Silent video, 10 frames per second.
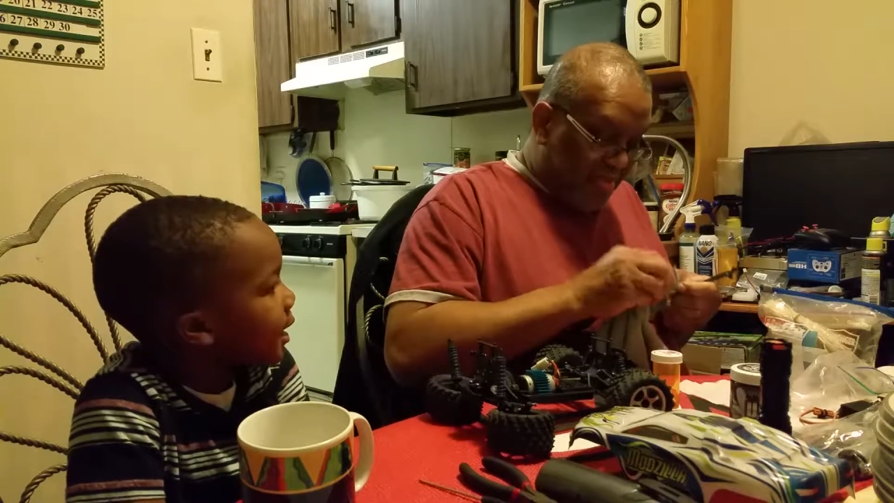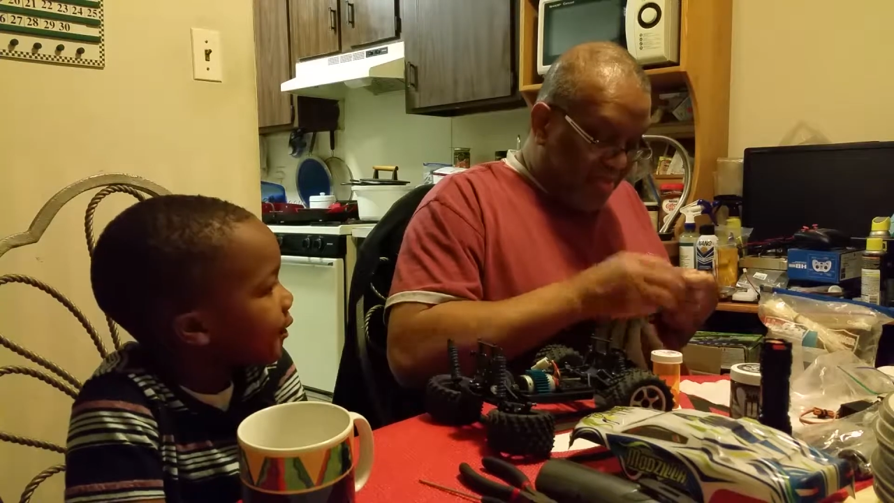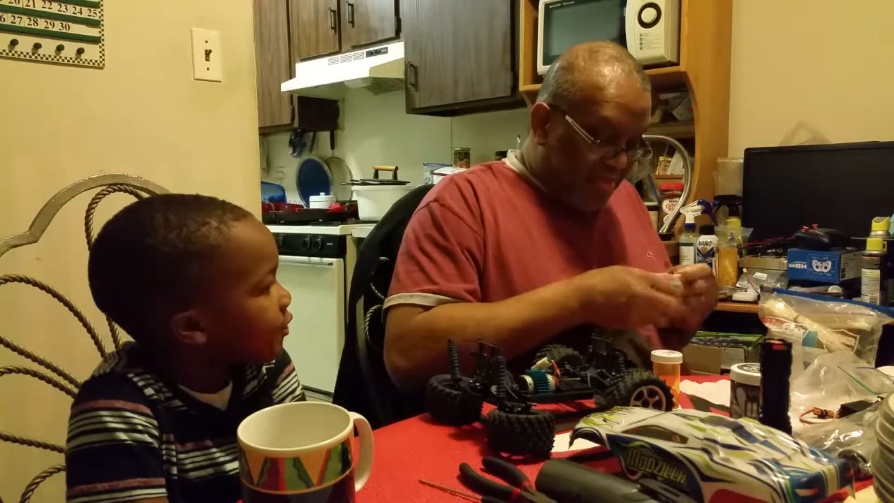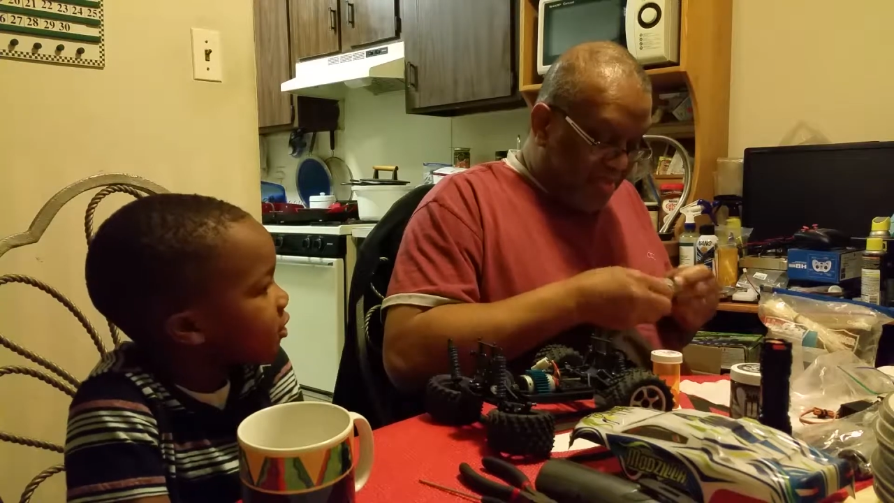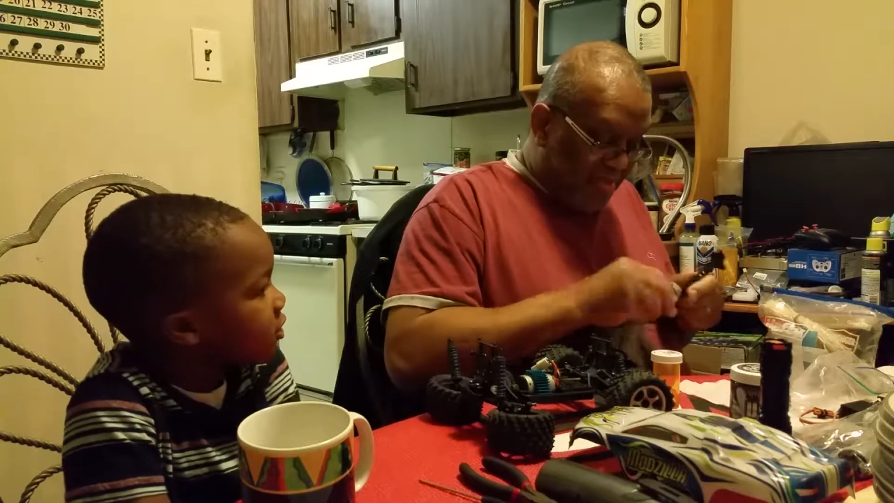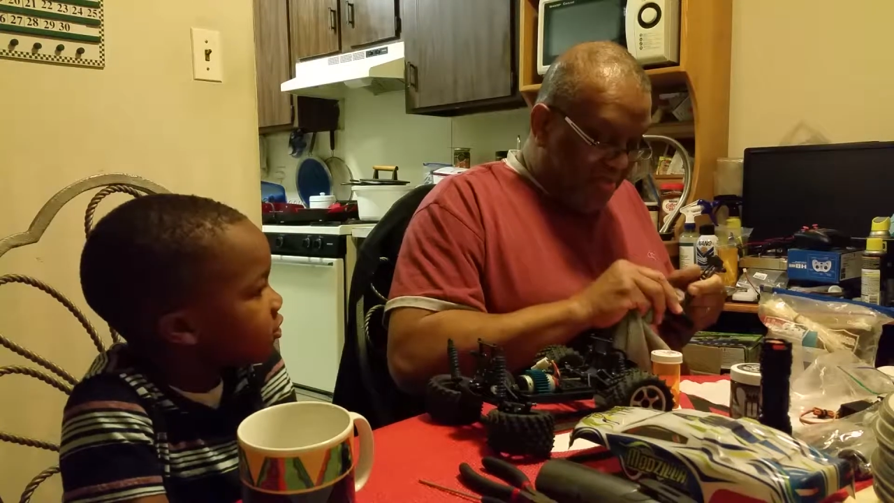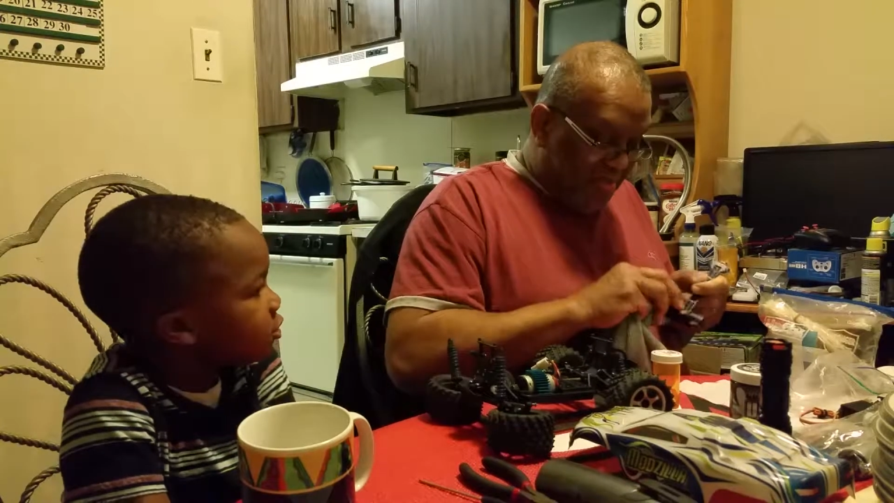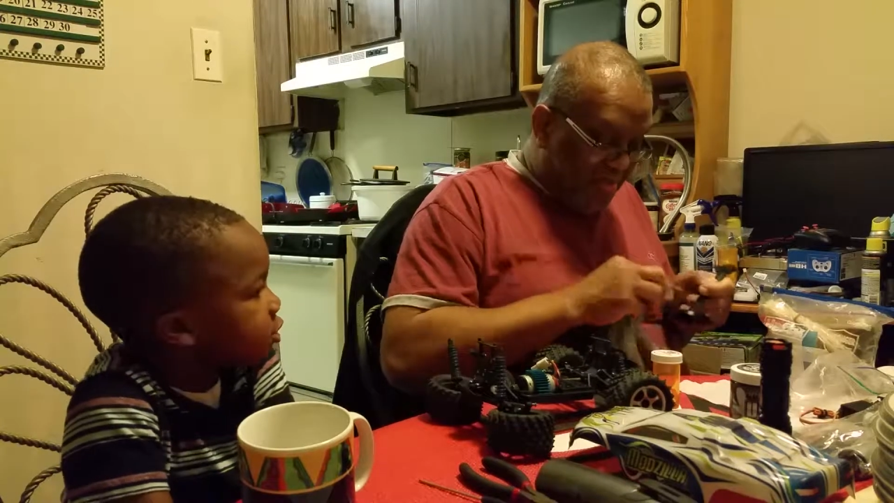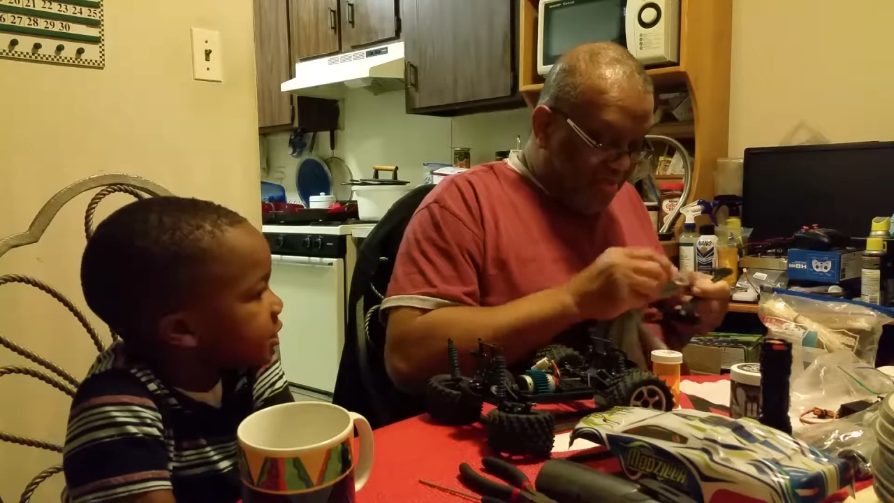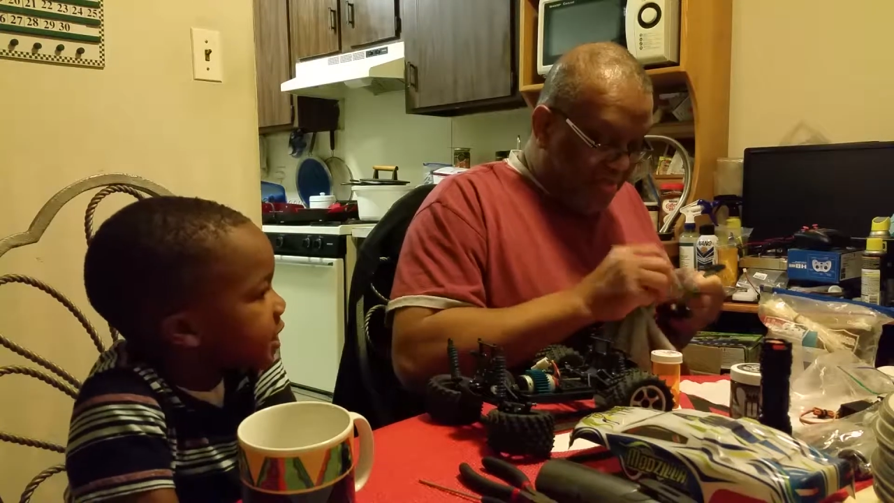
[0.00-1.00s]
How are you
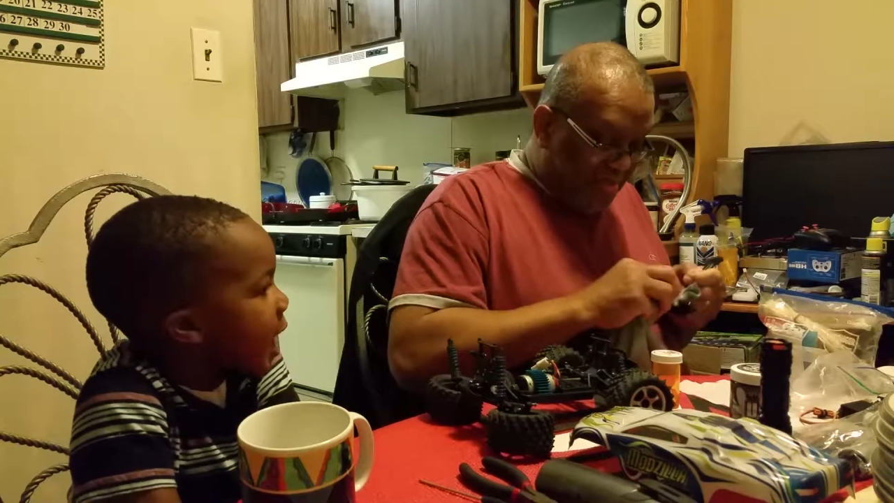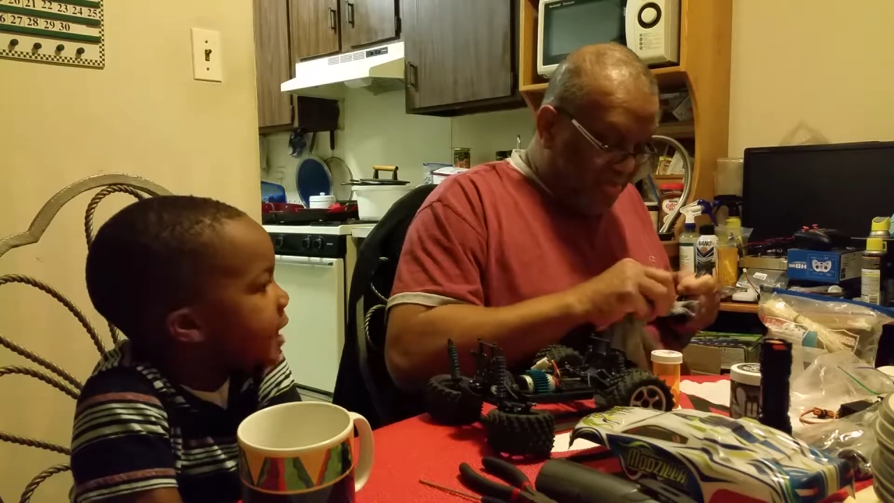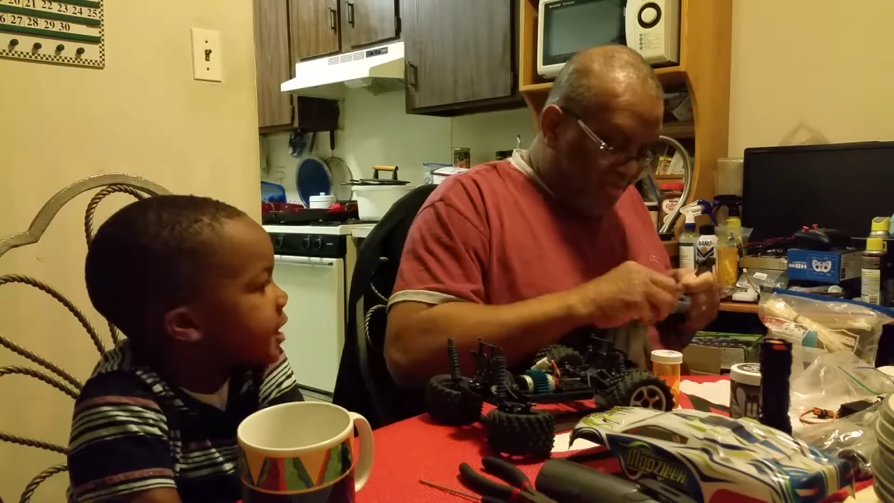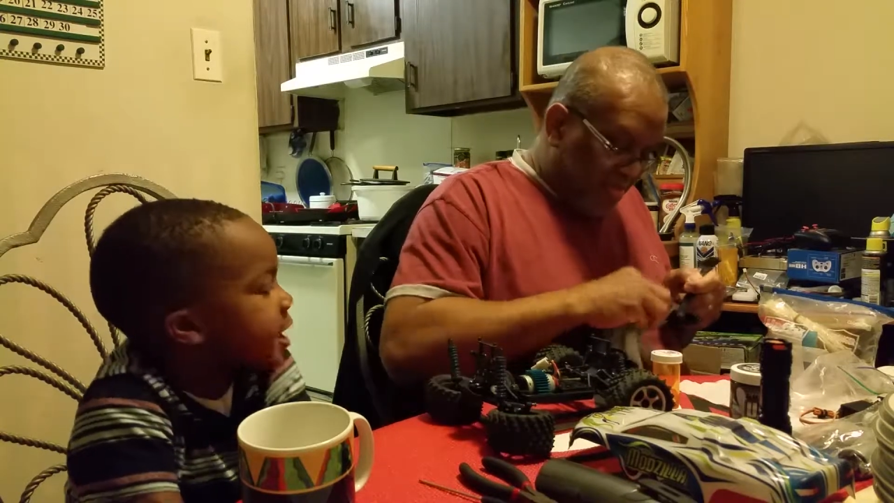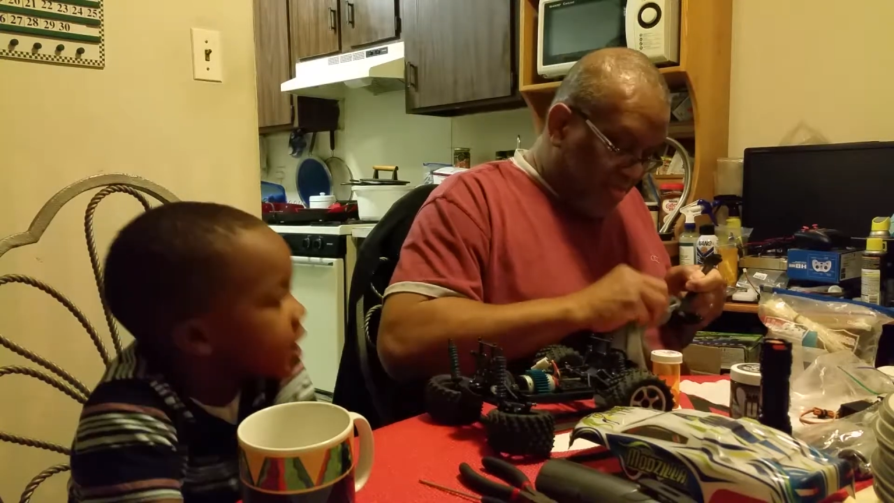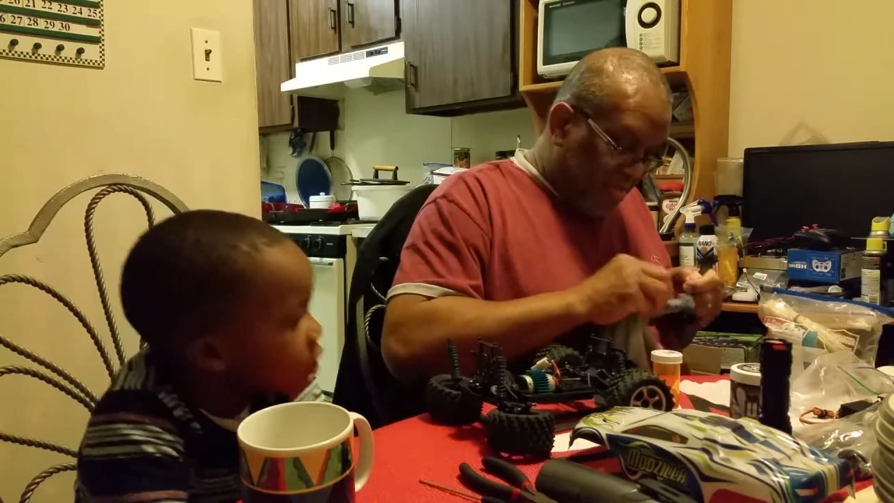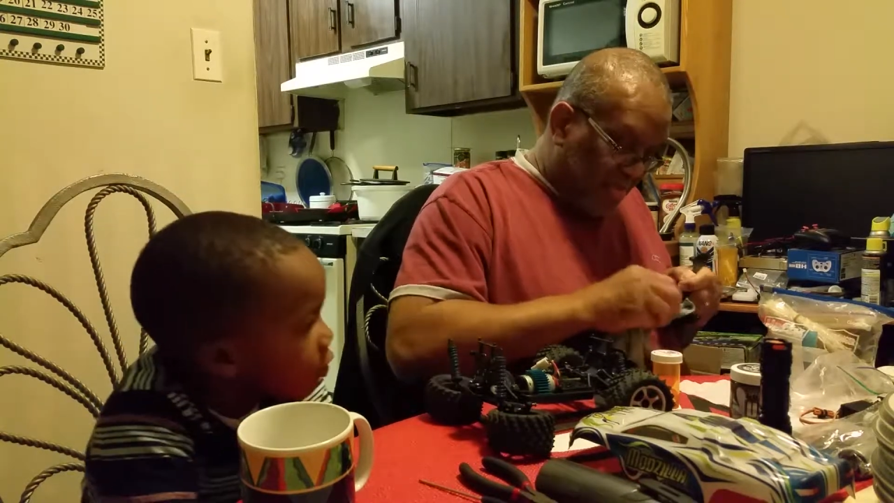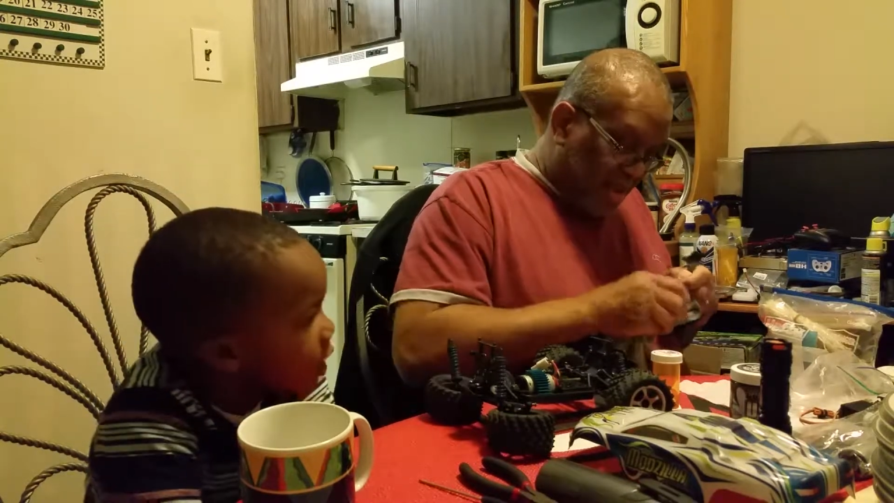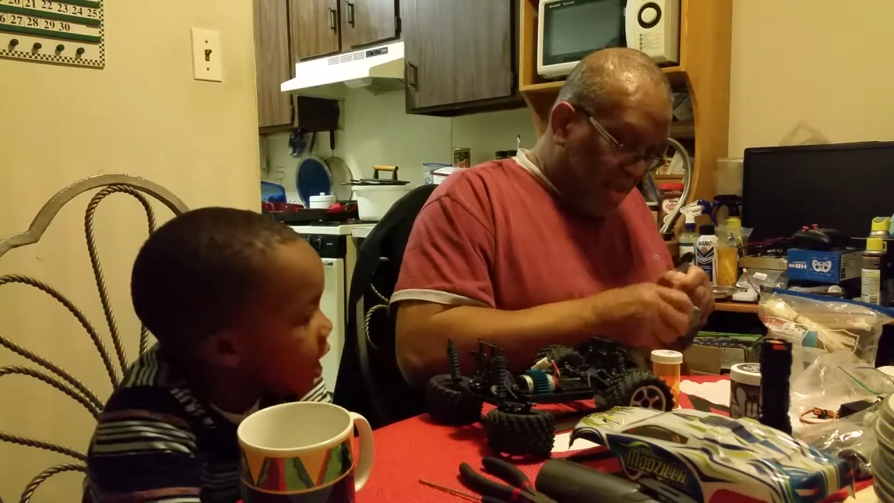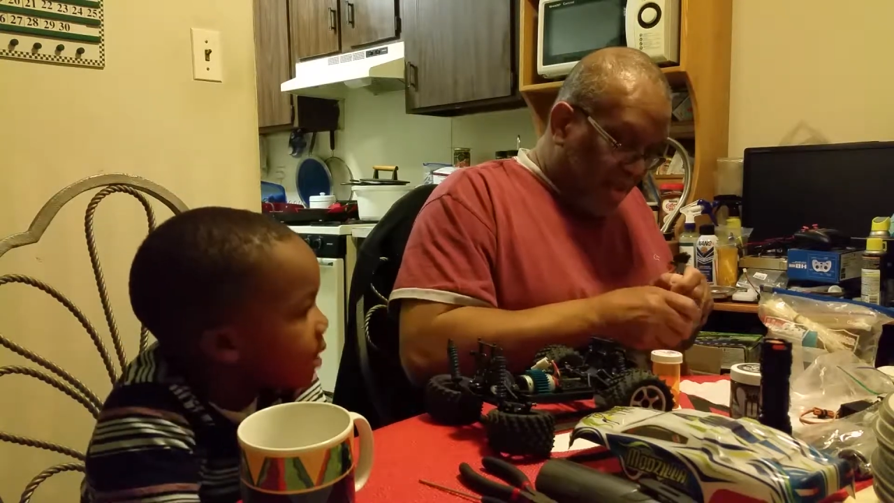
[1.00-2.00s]
going to send it to
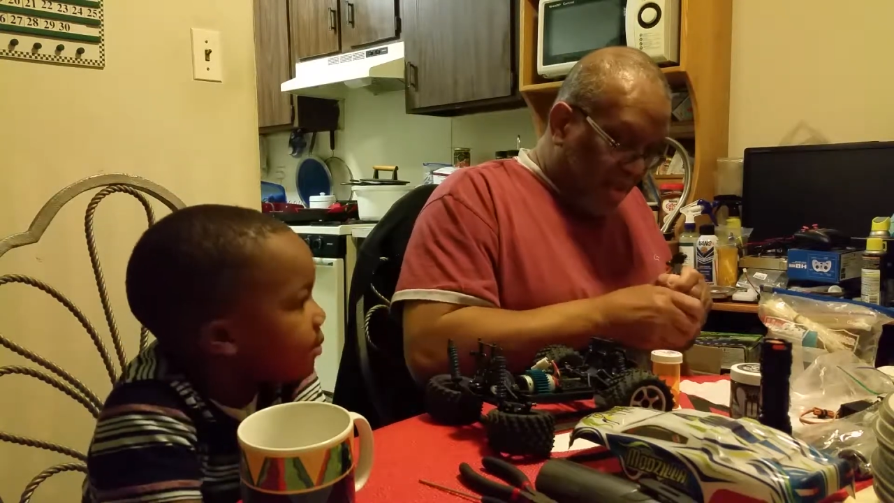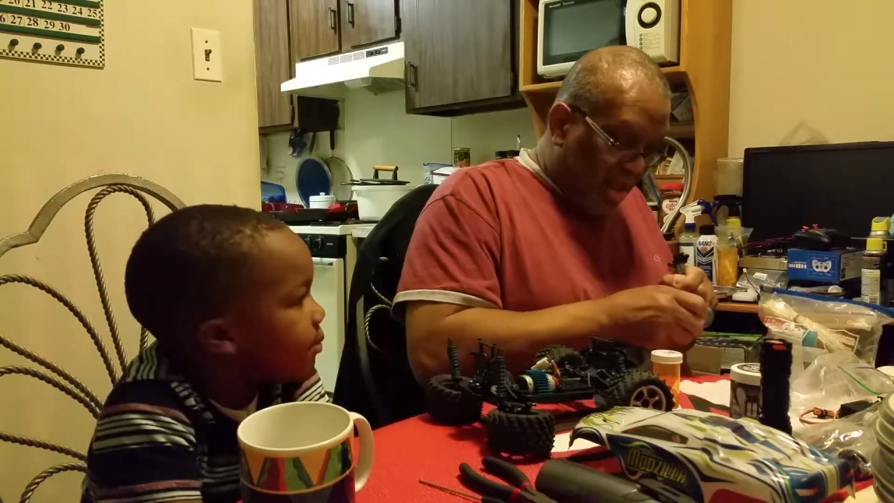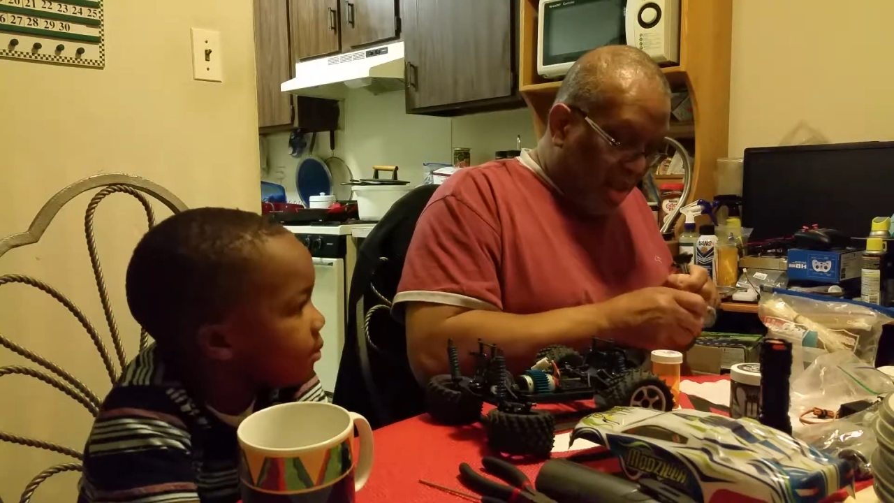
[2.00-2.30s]
them?